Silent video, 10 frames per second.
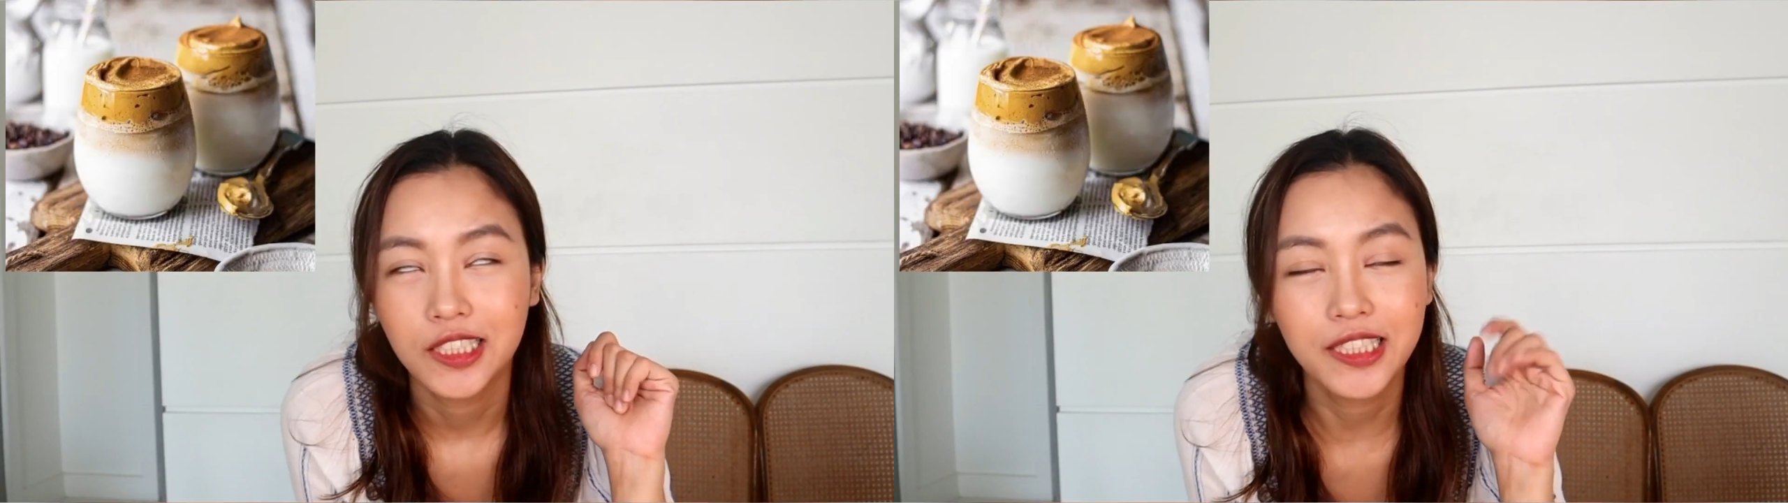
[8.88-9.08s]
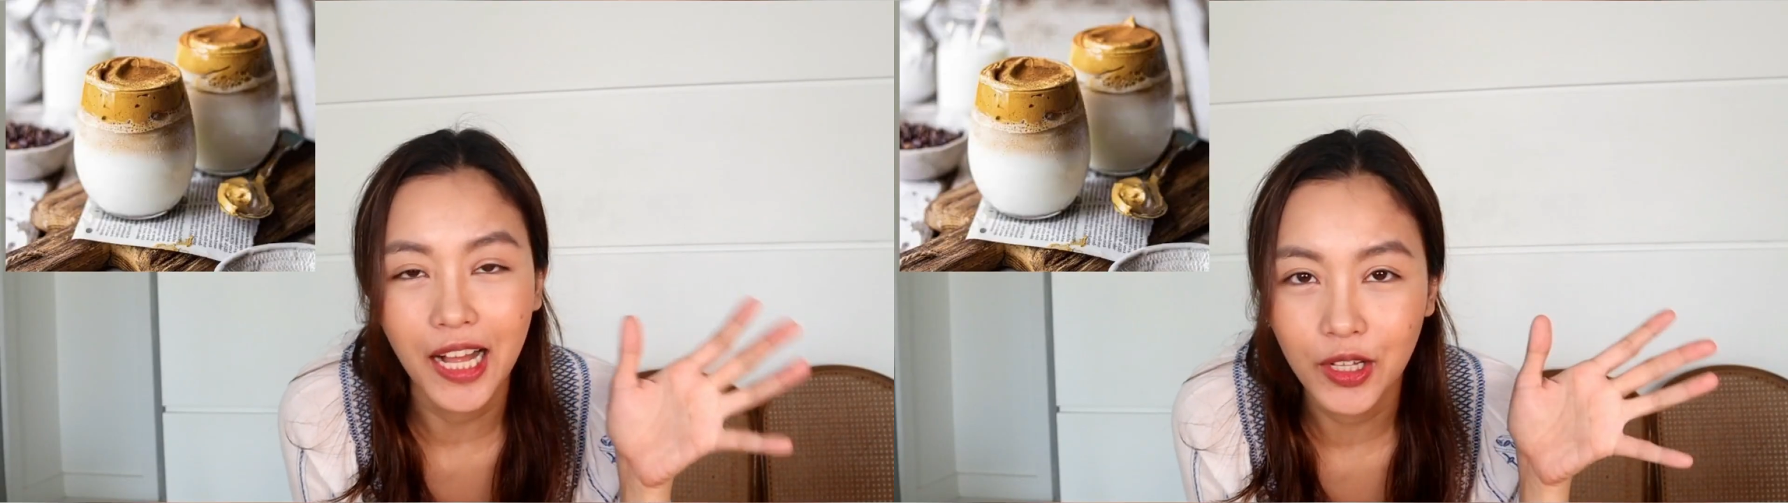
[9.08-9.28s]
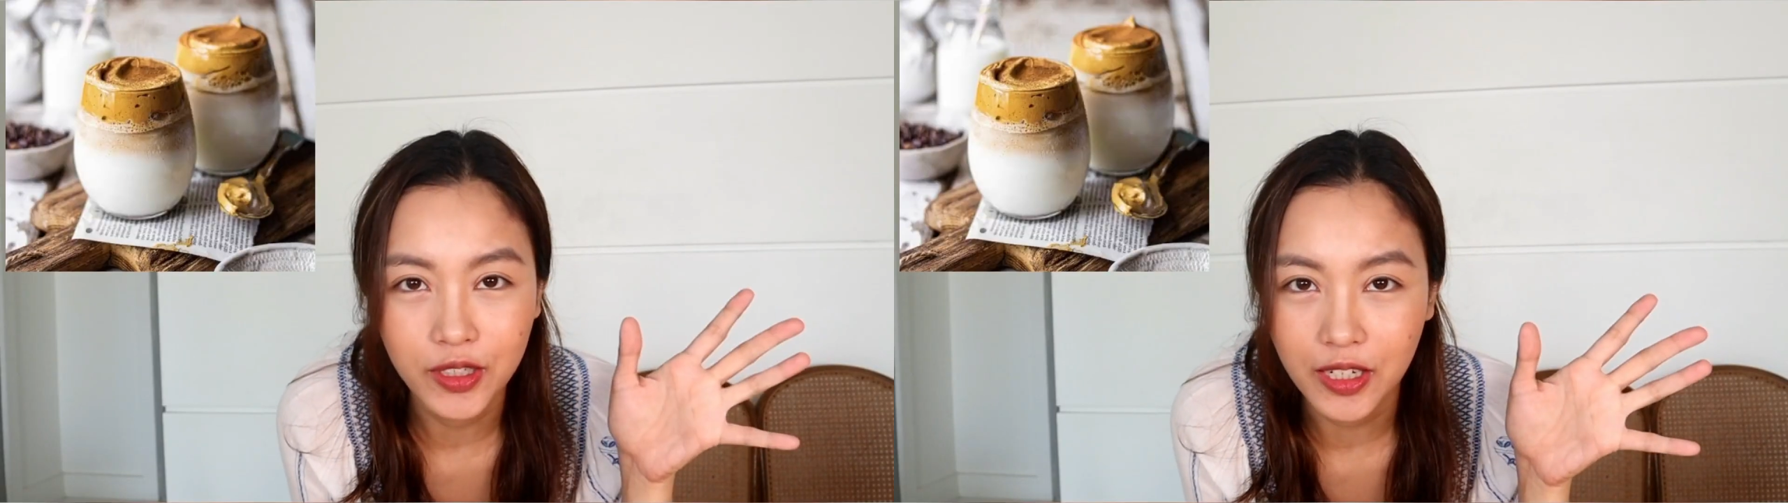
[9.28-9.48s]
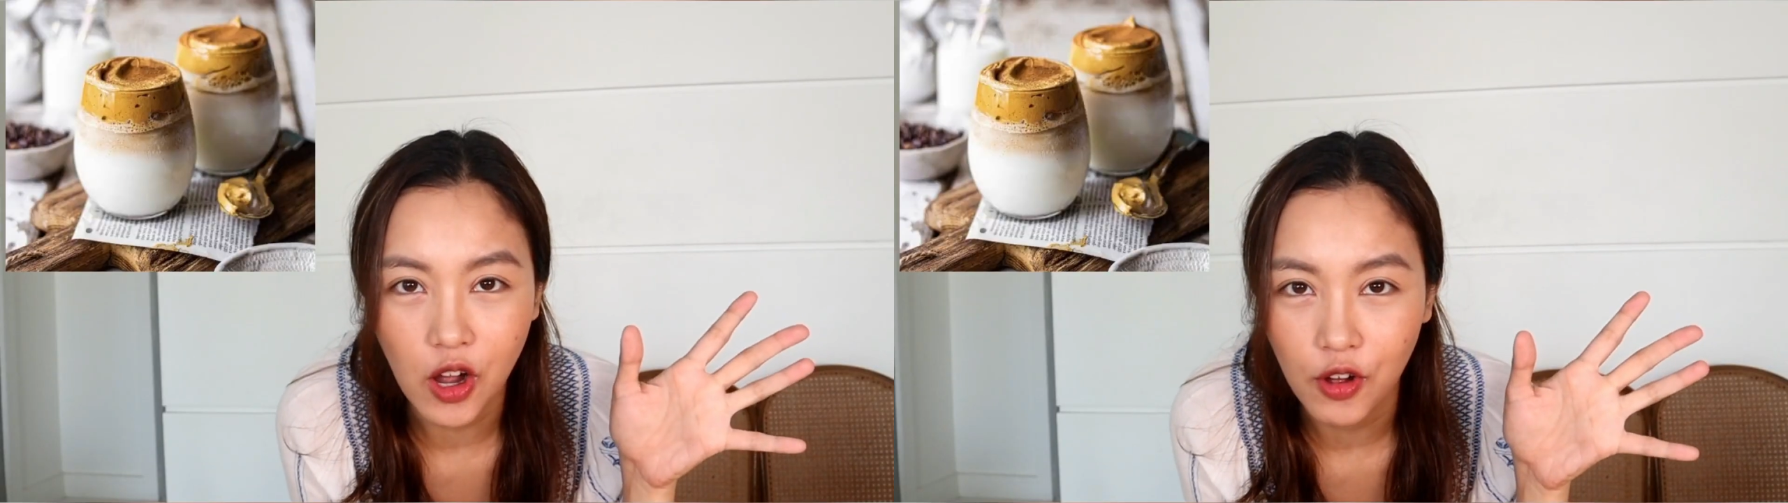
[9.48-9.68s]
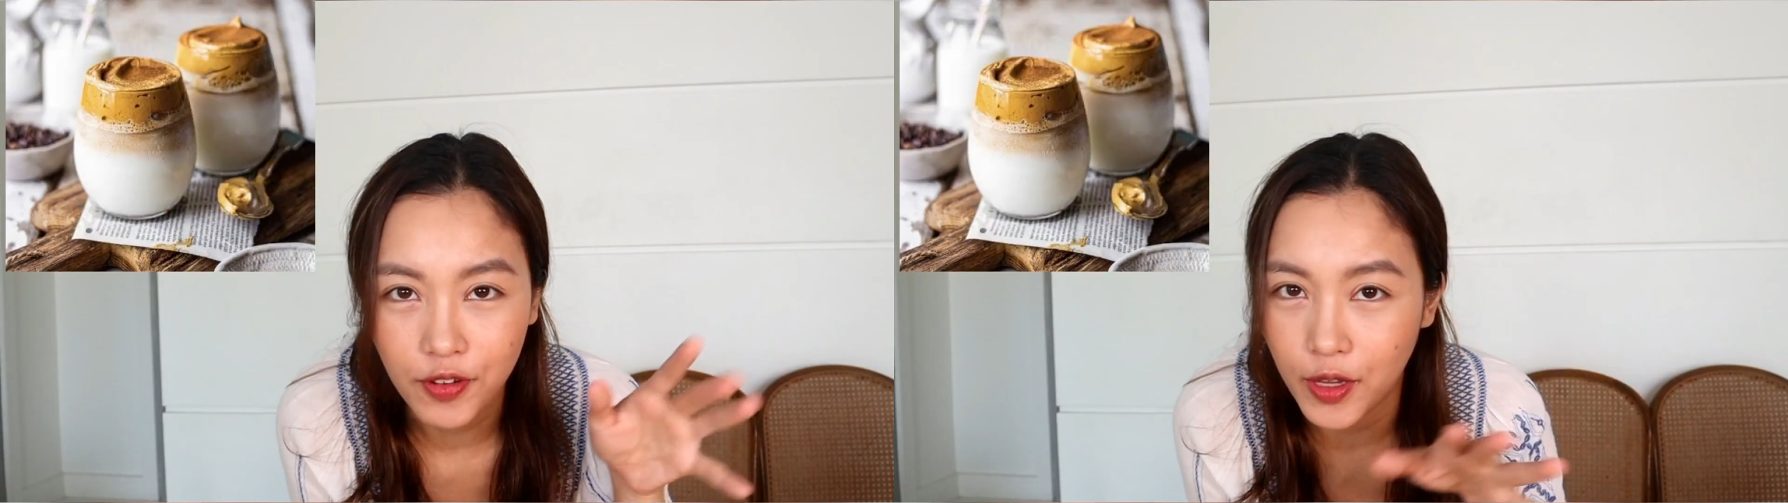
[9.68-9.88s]
Dalgona
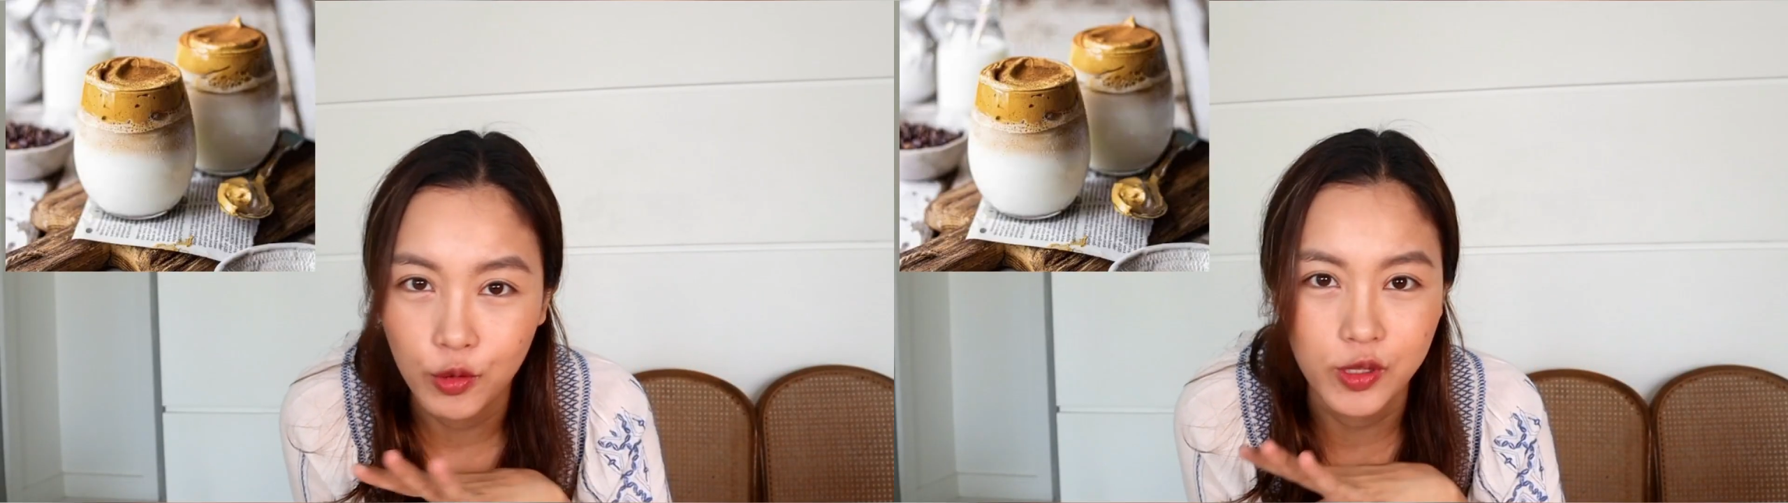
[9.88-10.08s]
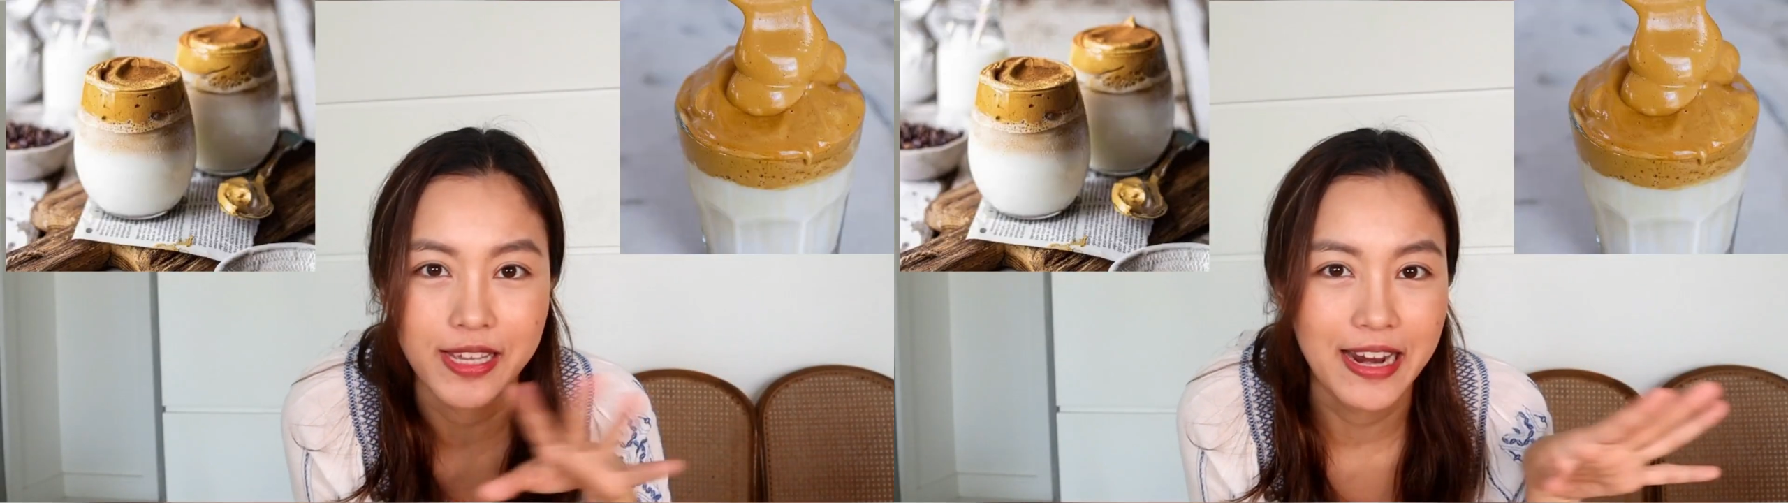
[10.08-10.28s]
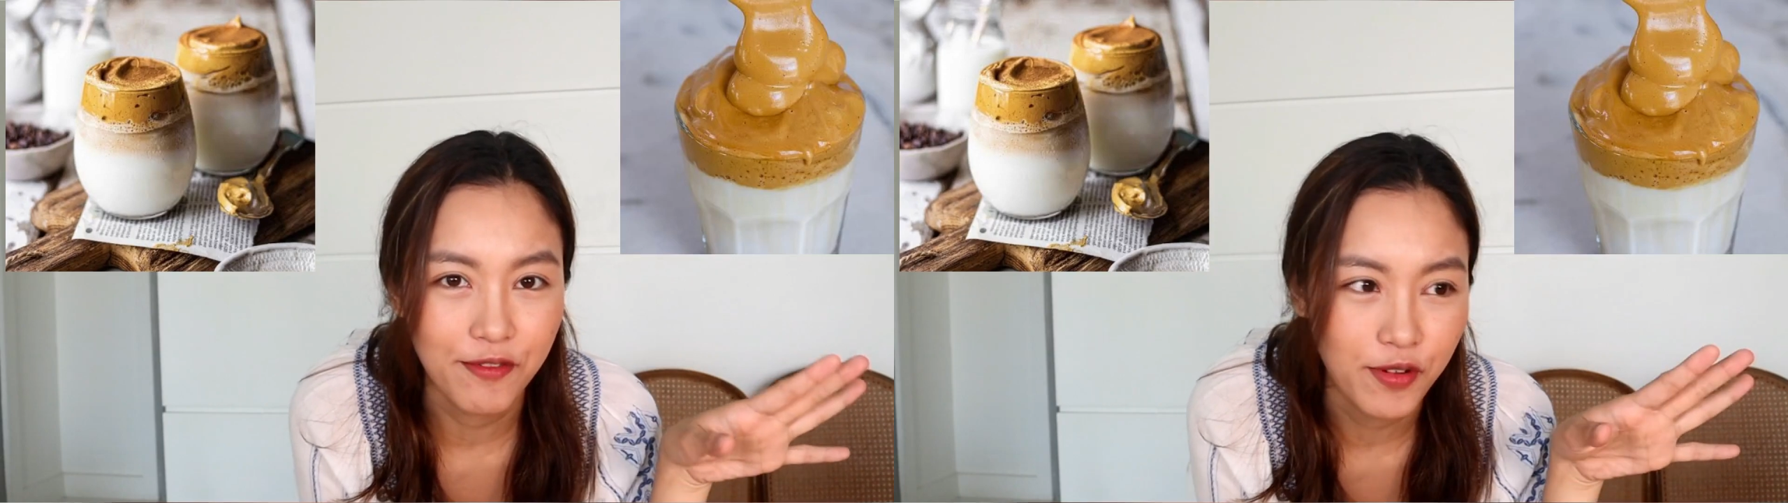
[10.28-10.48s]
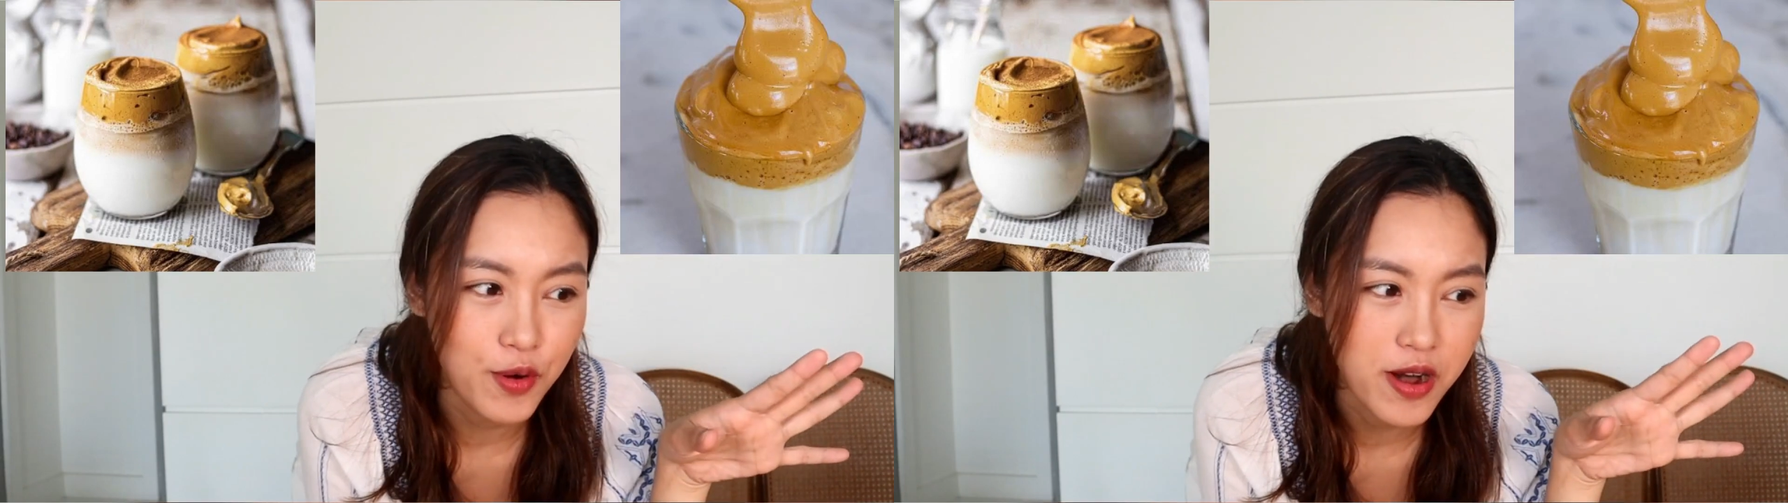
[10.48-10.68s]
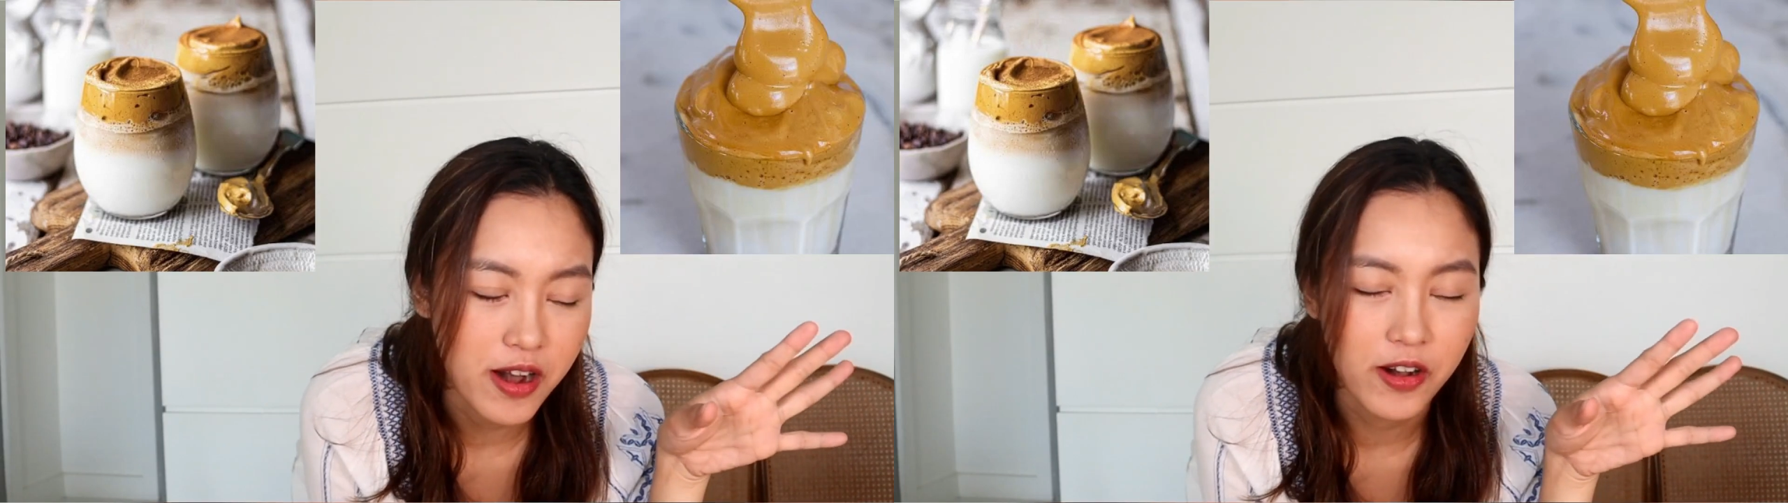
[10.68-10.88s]
coffee, you see it
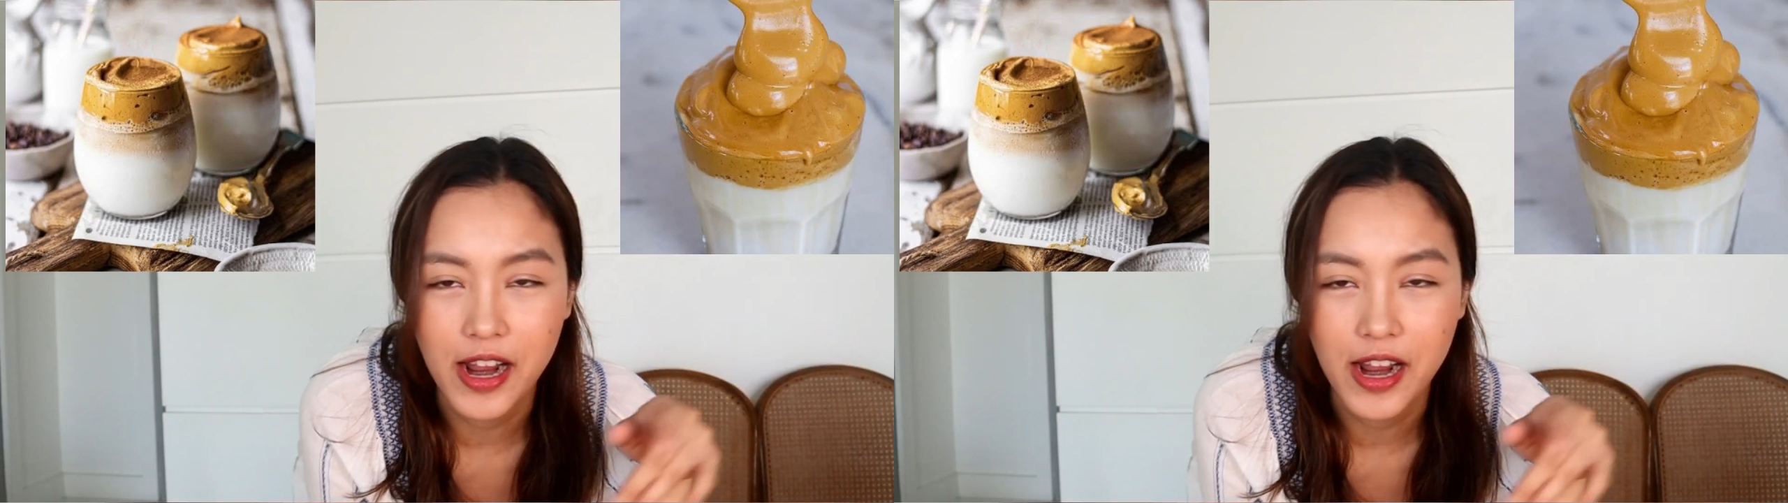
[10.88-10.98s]
everywhere,